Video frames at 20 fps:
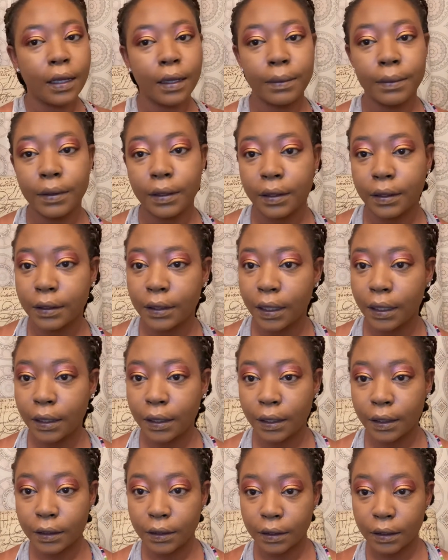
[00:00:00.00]
gonna take
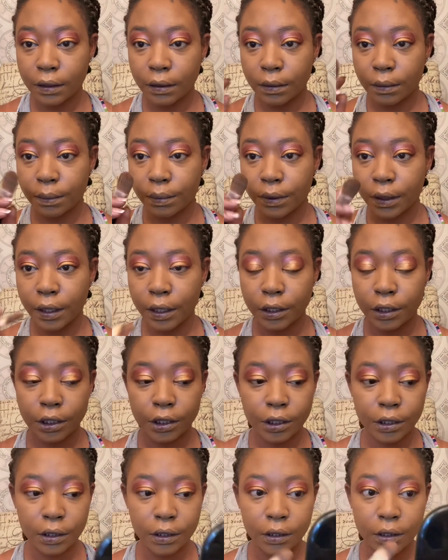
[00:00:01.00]
this little brush
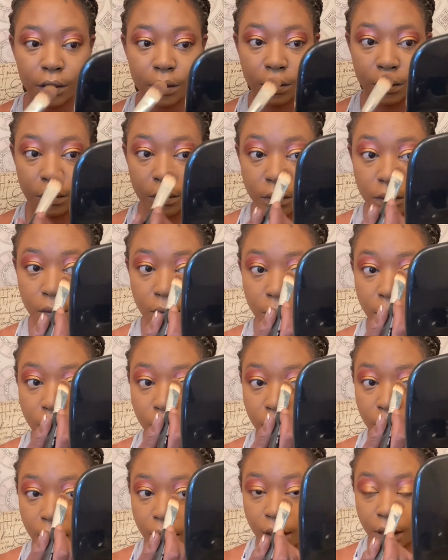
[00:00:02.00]
just to
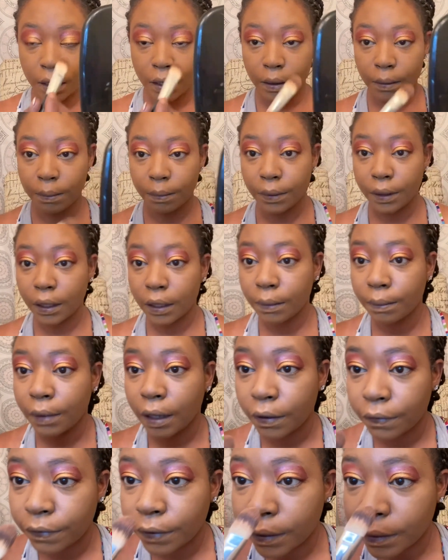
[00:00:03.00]
blend
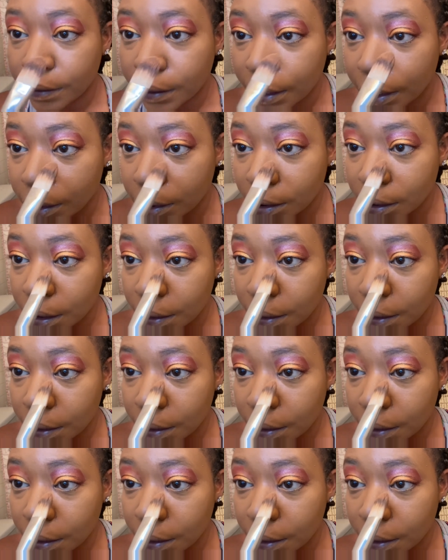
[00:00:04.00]
my foundation.